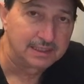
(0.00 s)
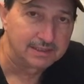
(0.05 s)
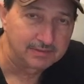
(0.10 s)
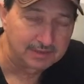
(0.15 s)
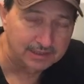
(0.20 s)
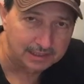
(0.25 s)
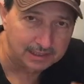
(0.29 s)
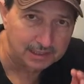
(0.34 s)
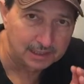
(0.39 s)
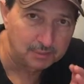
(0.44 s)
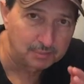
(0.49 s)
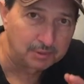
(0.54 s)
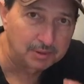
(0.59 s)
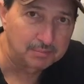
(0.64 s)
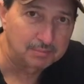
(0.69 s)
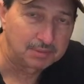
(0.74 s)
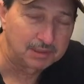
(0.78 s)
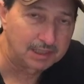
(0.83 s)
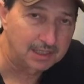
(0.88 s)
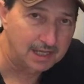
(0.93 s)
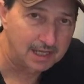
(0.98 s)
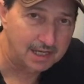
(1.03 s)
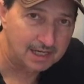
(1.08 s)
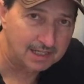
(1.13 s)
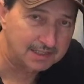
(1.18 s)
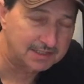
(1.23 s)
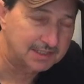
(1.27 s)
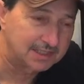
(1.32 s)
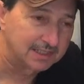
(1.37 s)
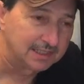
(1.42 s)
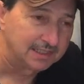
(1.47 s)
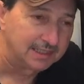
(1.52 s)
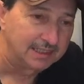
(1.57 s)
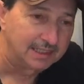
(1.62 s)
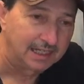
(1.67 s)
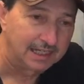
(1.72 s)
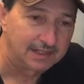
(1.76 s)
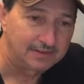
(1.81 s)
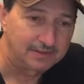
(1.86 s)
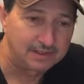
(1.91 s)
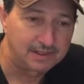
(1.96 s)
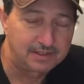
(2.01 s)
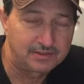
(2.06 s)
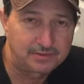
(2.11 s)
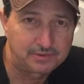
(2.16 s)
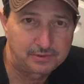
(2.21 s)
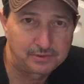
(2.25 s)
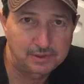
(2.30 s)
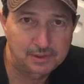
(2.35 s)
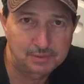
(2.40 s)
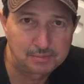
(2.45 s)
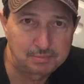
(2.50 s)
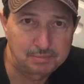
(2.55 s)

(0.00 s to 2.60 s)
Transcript: I've got it up on blocks, I ran it through a